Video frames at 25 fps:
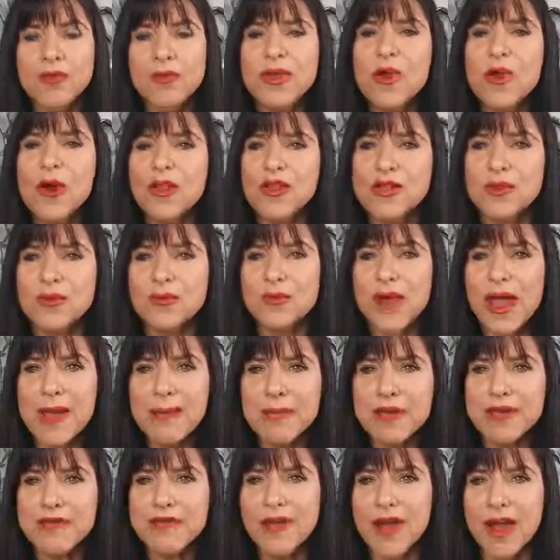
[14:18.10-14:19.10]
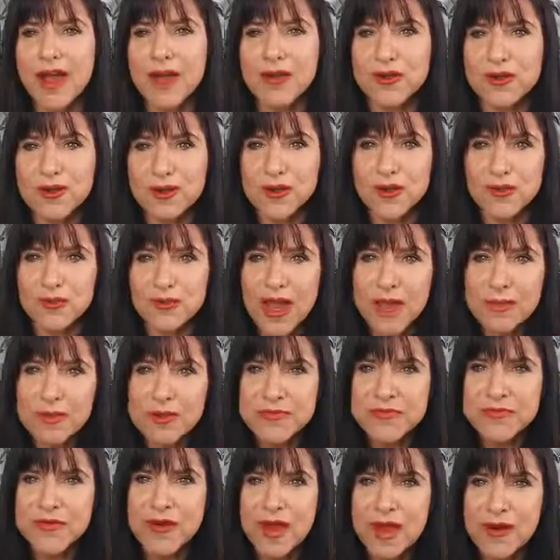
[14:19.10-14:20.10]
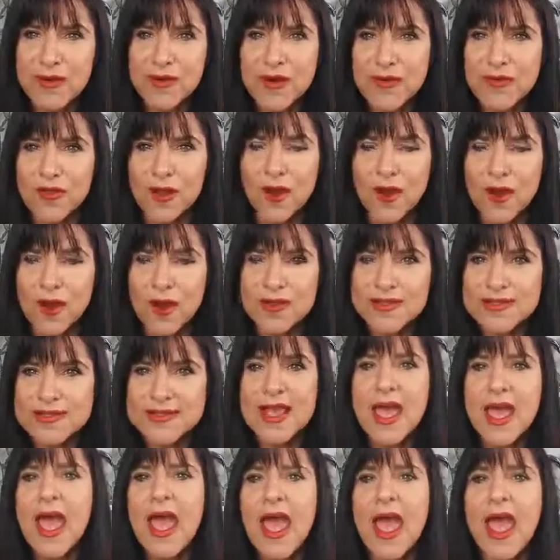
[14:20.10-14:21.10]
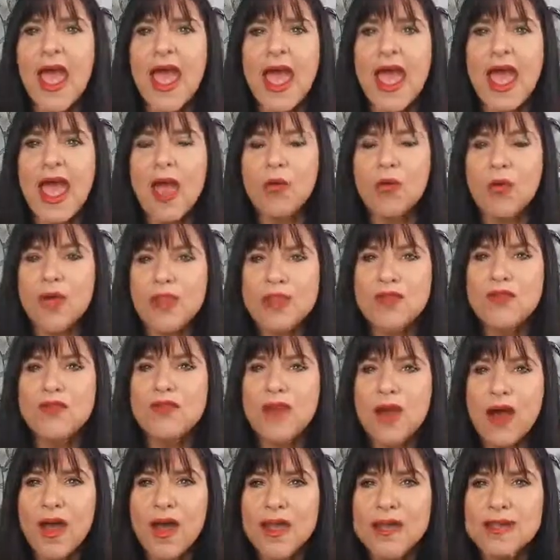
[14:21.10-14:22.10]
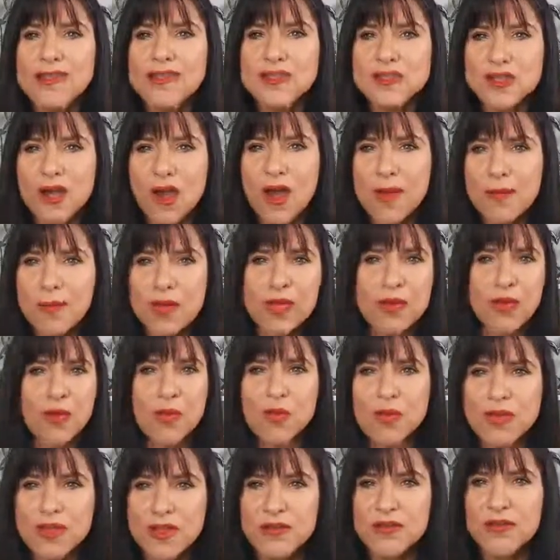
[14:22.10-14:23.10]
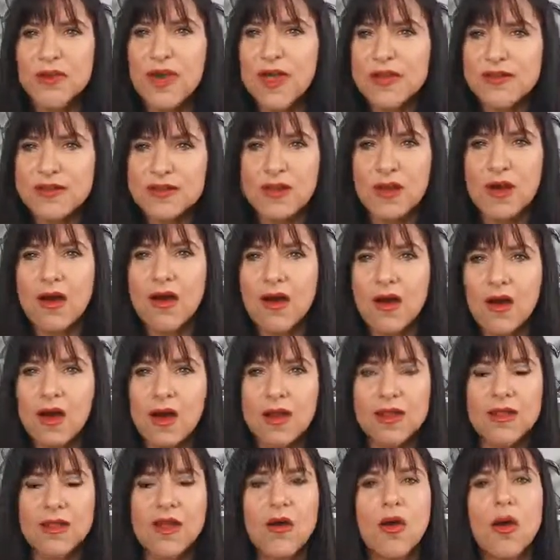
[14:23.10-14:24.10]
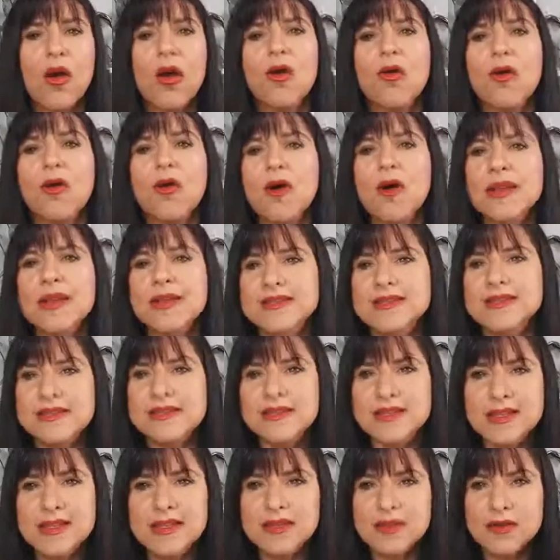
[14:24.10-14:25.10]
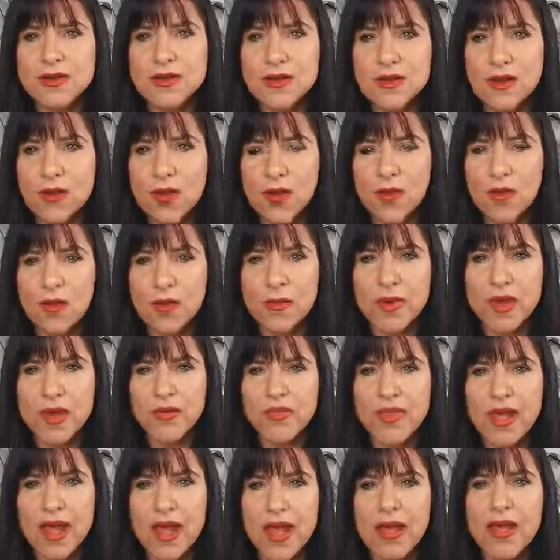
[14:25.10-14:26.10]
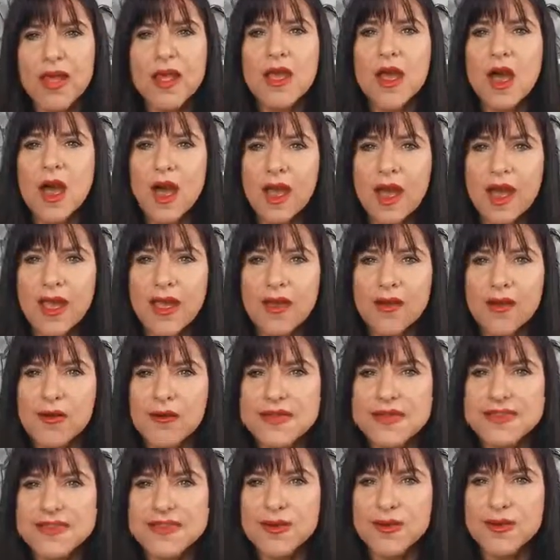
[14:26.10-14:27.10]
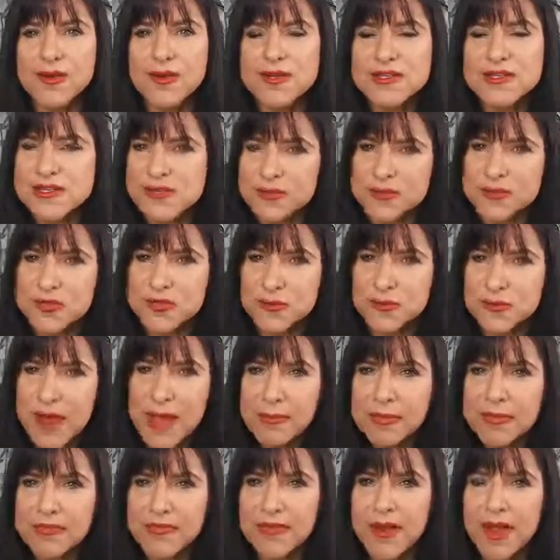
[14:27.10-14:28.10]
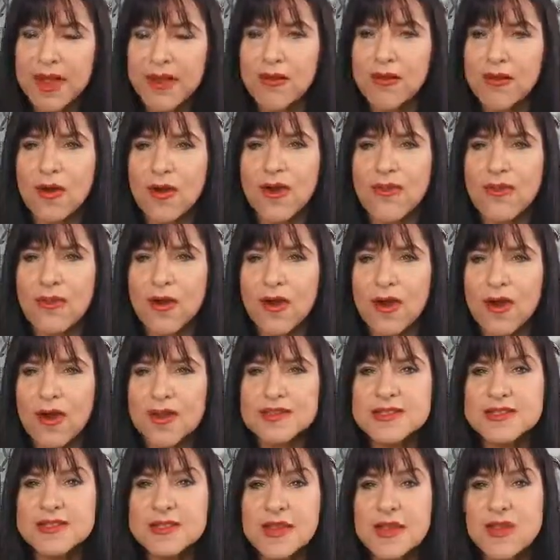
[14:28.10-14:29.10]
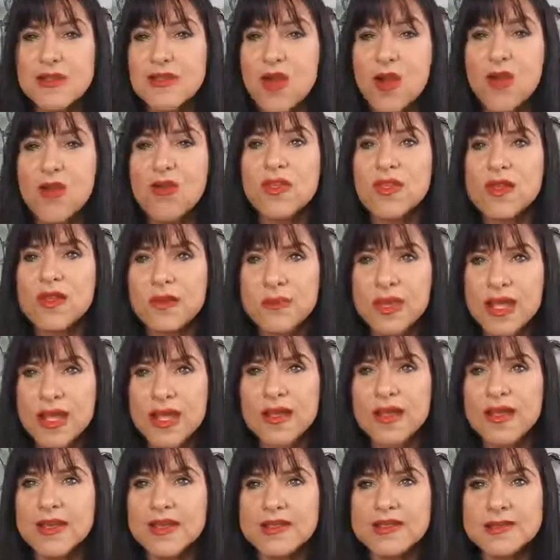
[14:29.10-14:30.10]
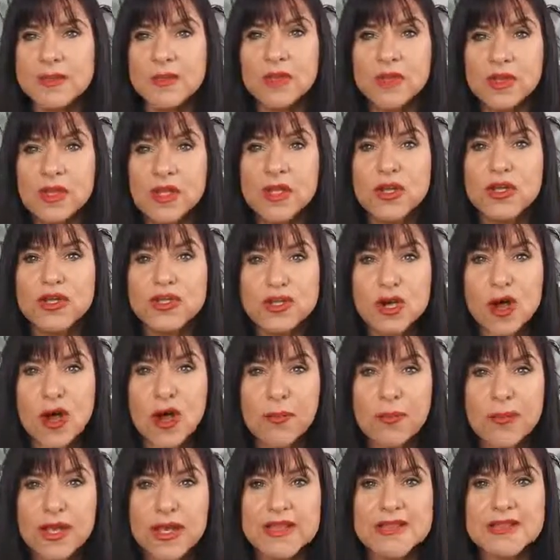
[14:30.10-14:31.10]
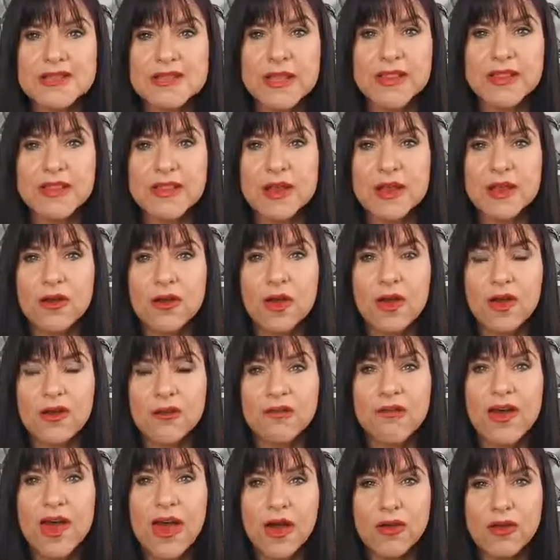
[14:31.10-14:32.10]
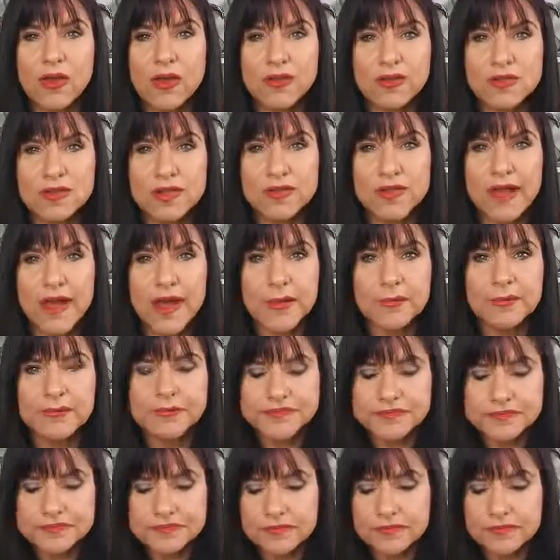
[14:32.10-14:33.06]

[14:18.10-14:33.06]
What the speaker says: we call it a rapid fire. You can rapid fire on the hearts. When you find a topic or when you find an aha and go, oh, I didn't even know about that, I always encourage them to rapid fire on the hearts. And I know that I'm hitting some really good topics that they're of value to them.